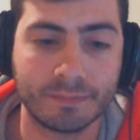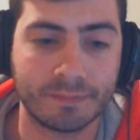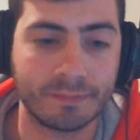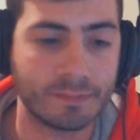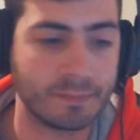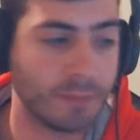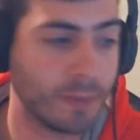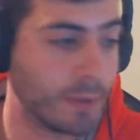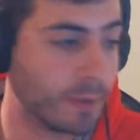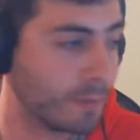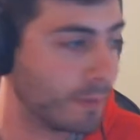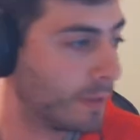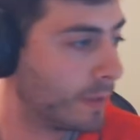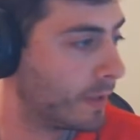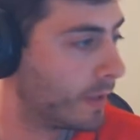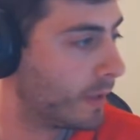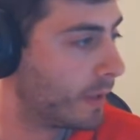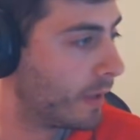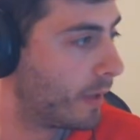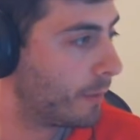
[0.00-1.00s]
but
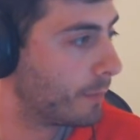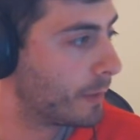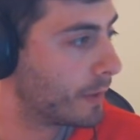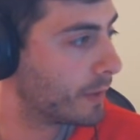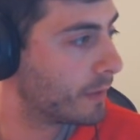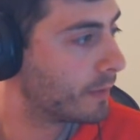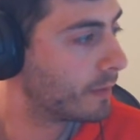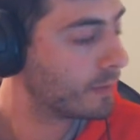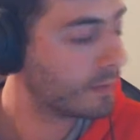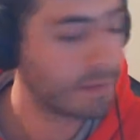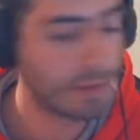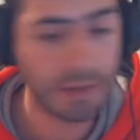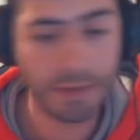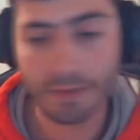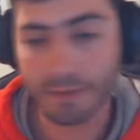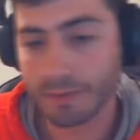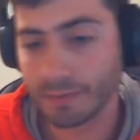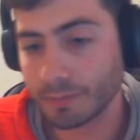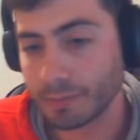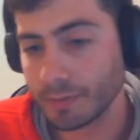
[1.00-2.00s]
I mean
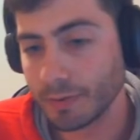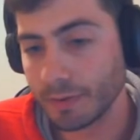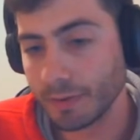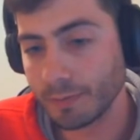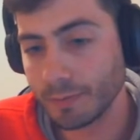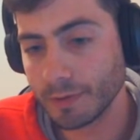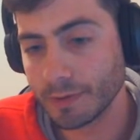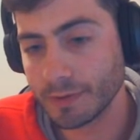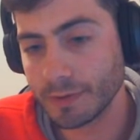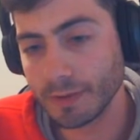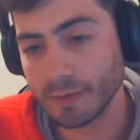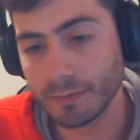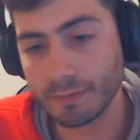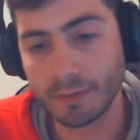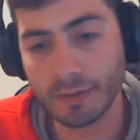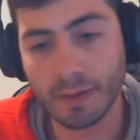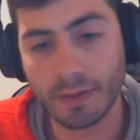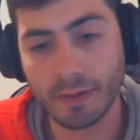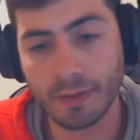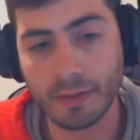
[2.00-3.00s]
that's pretty much it.
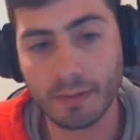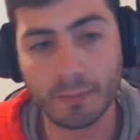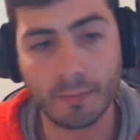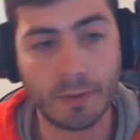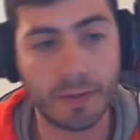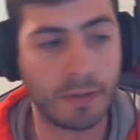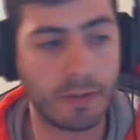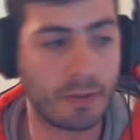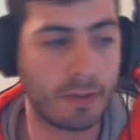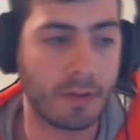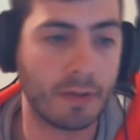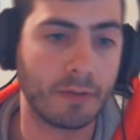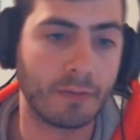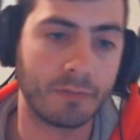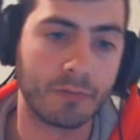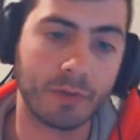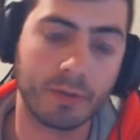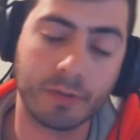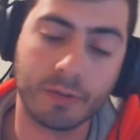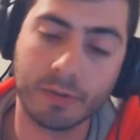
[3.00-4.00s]
We got like a minute
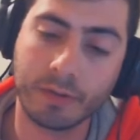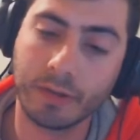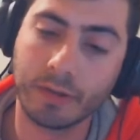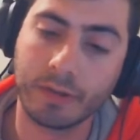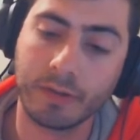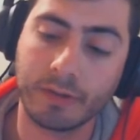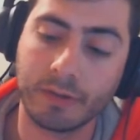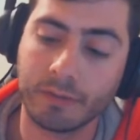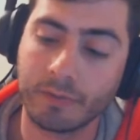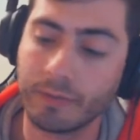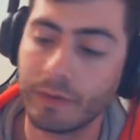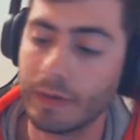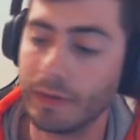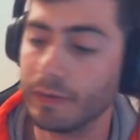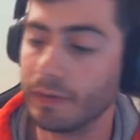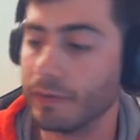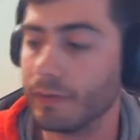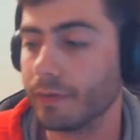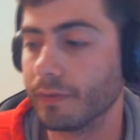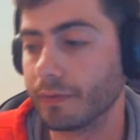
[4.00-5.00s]
left. Joe, you got any
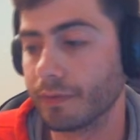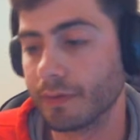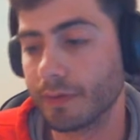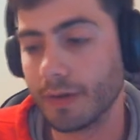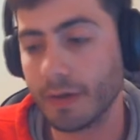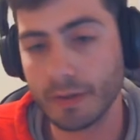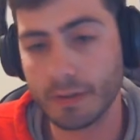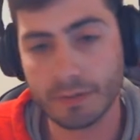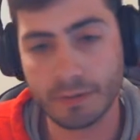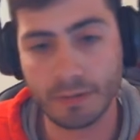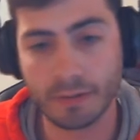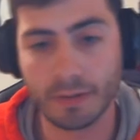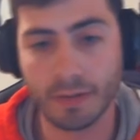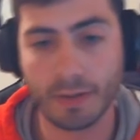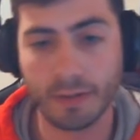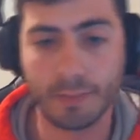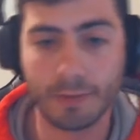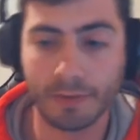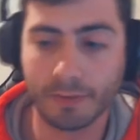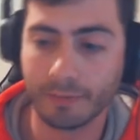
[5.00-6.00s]
final thoughts or
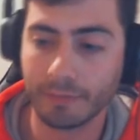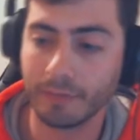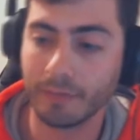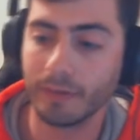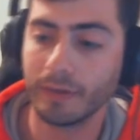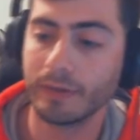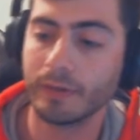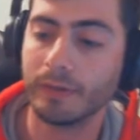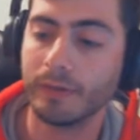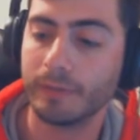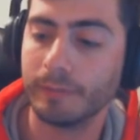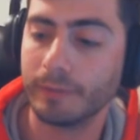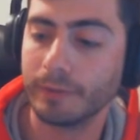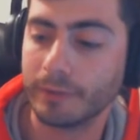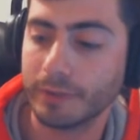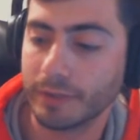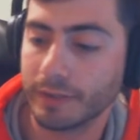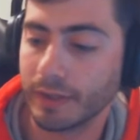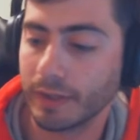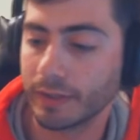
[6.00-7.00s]
comments before I go on my
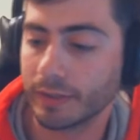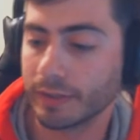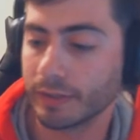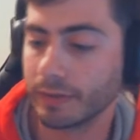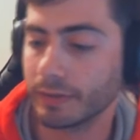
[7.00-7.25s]
shtick?